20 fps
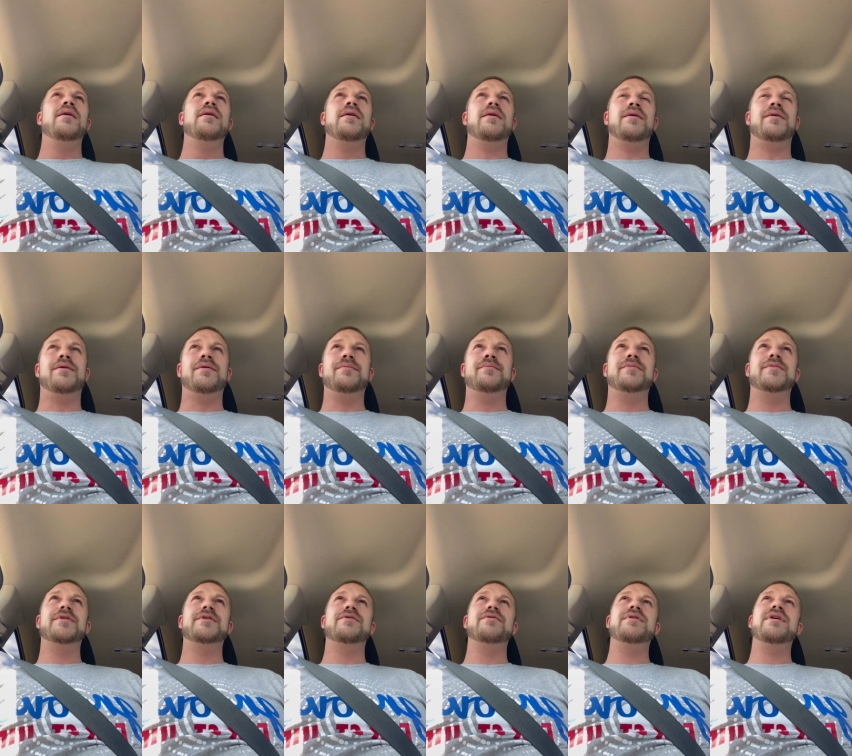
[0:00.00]
Um,
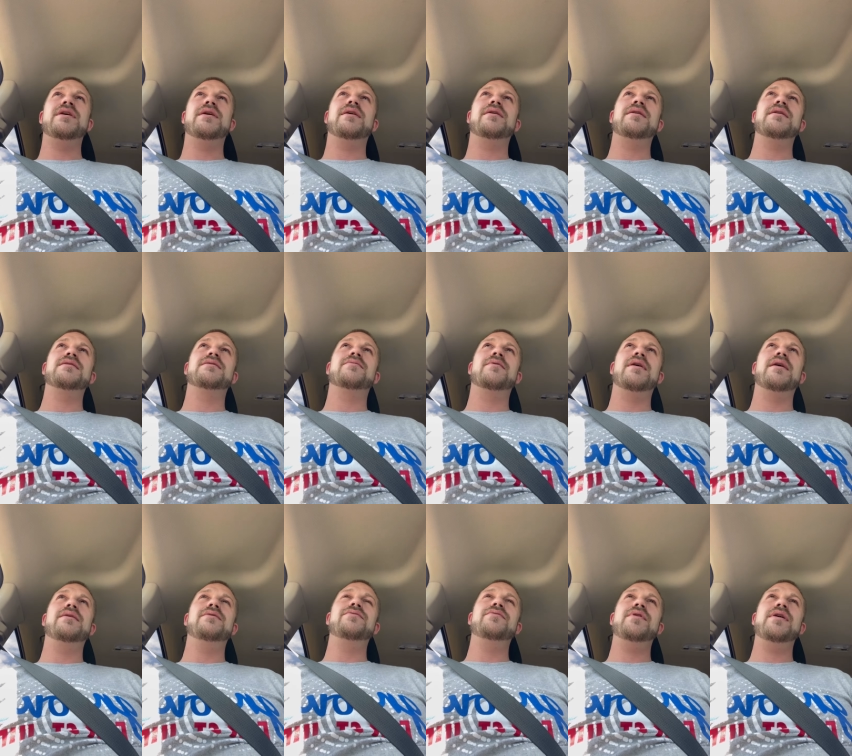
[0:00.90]
so, yeah, that's why I
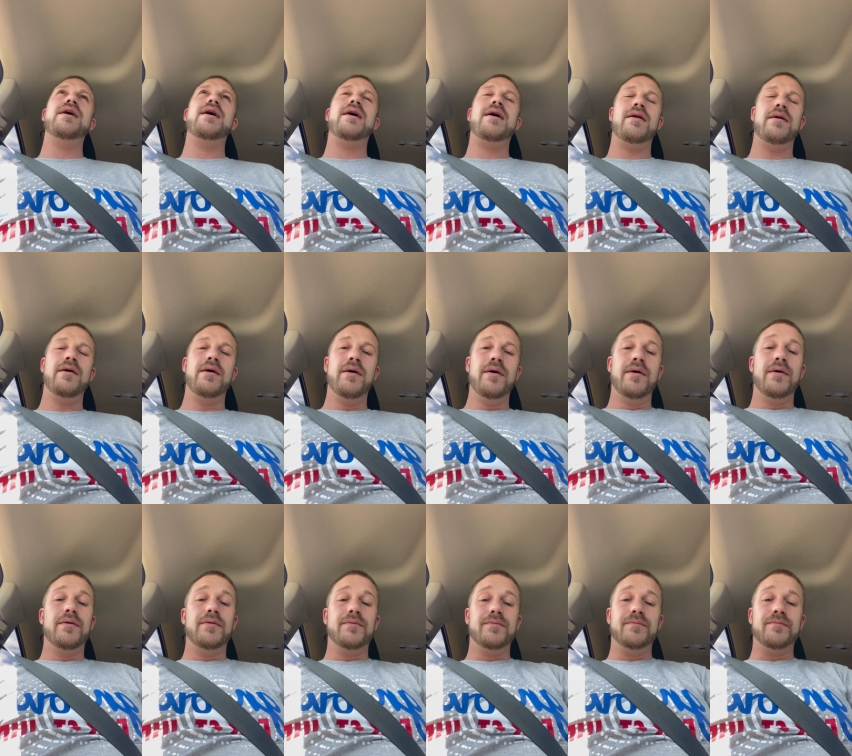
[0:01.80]
do that.
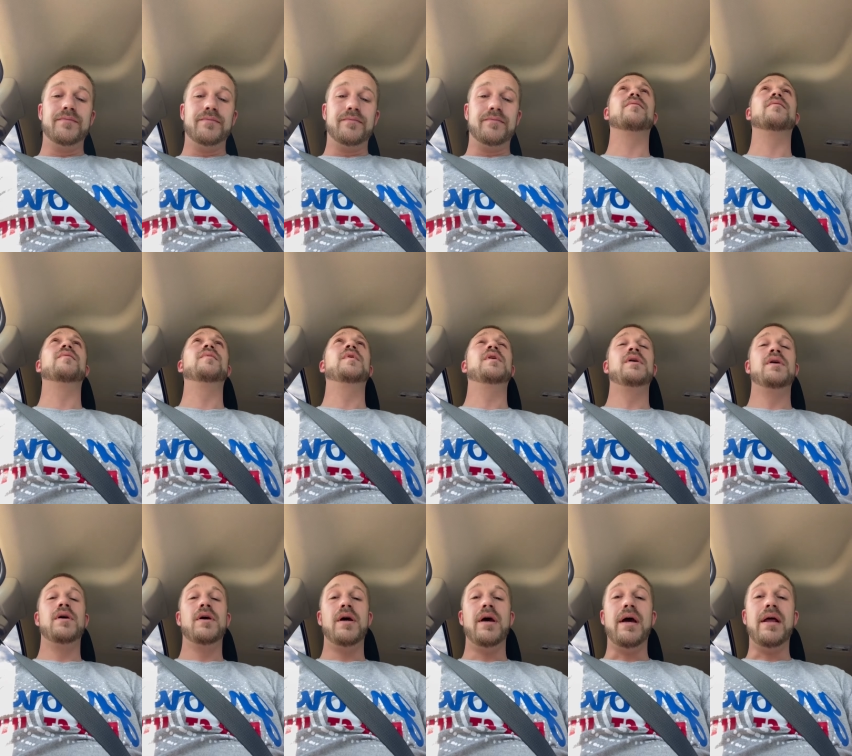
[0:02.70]

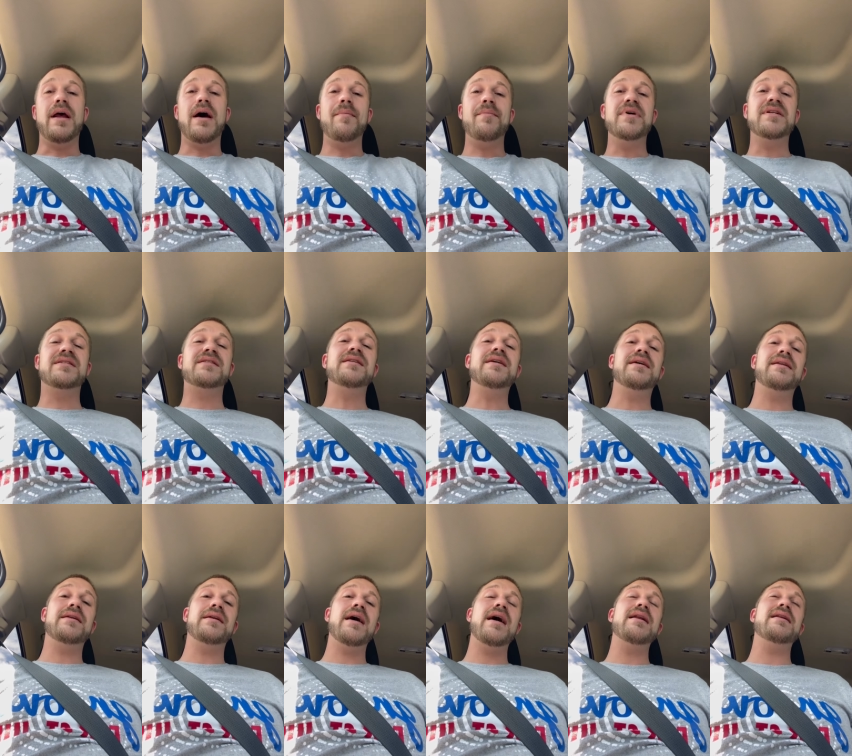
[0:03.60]
And I've been
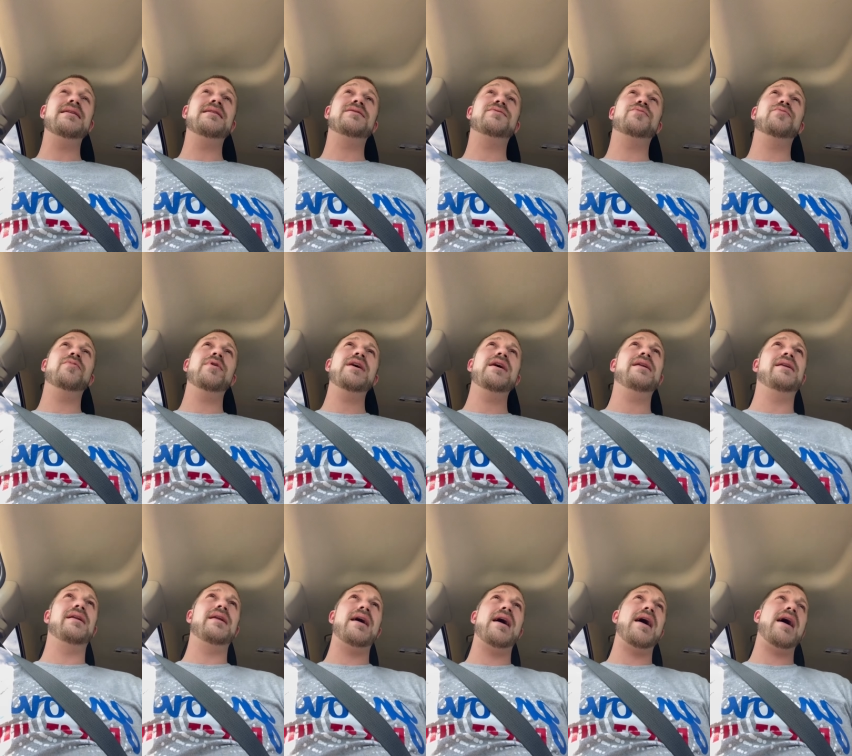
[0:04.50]
sitting at this red
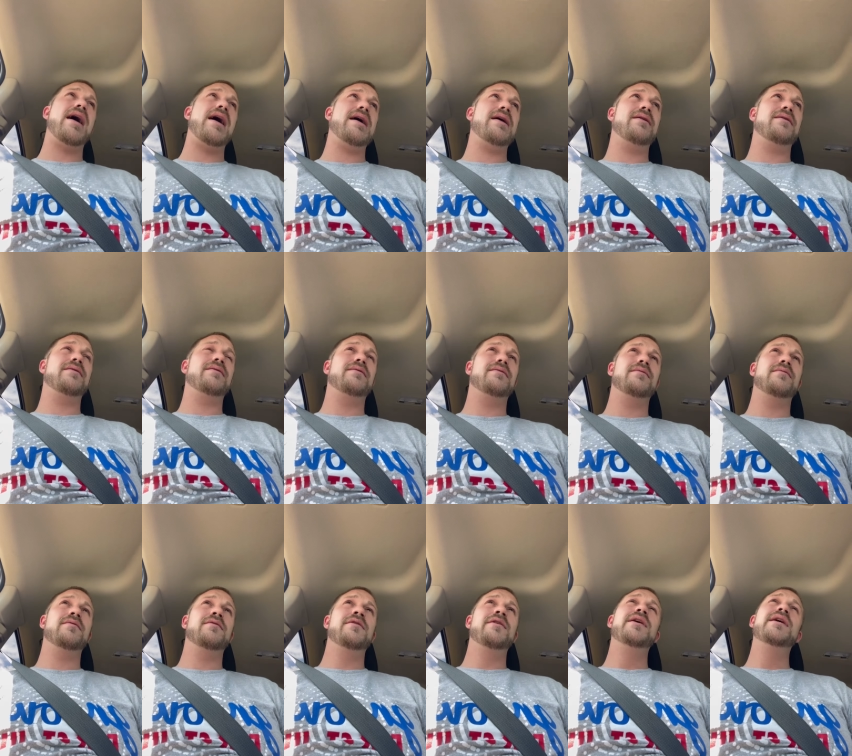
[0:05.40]
light.
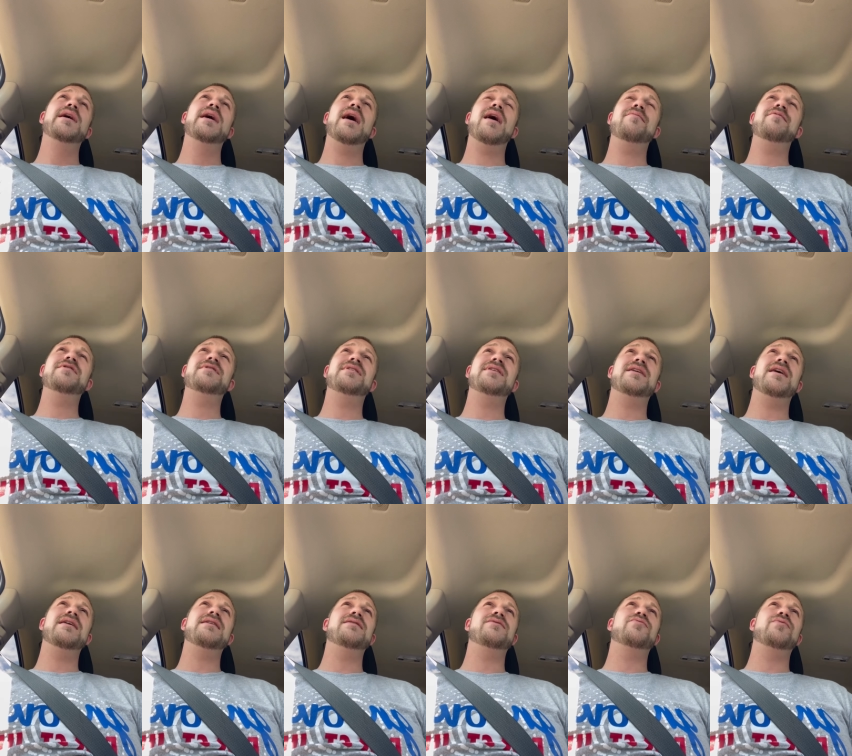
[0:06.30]
I've been sitting
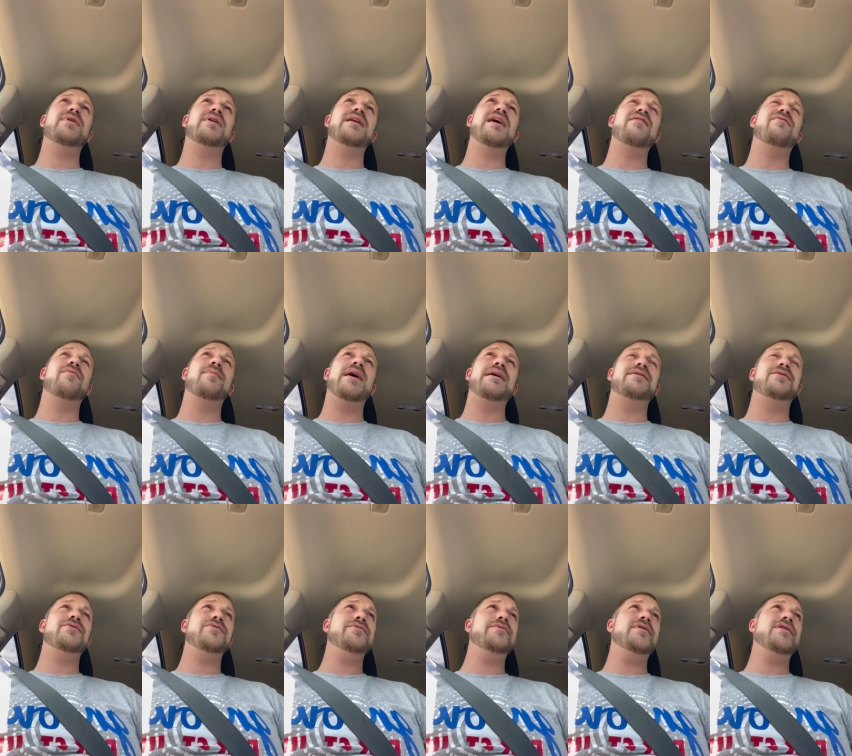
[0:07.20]
at this red light for about
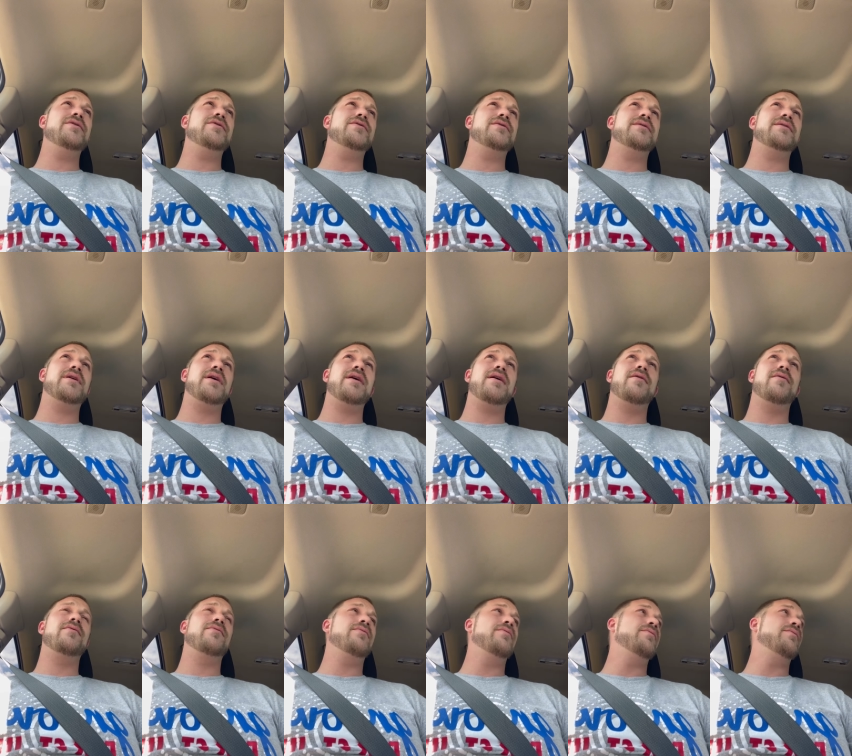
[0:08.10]
two years
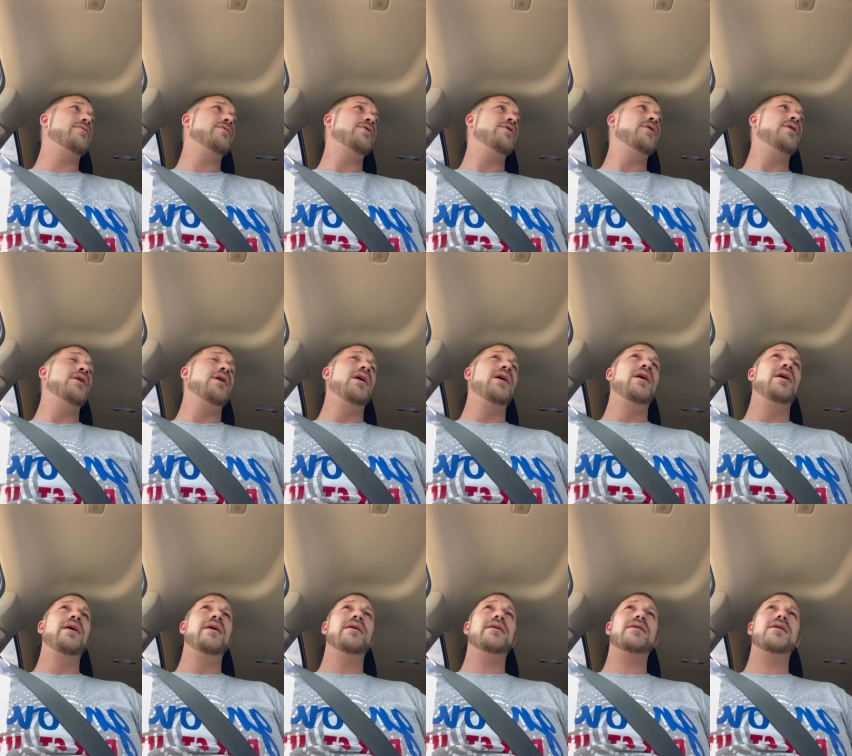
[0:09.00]
now.
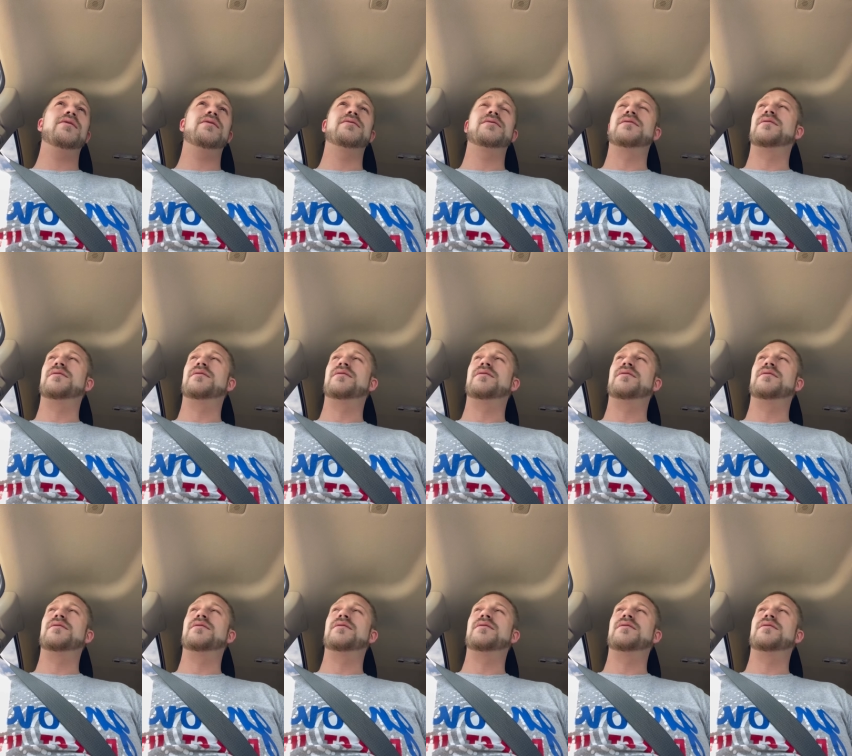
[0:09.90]
Cause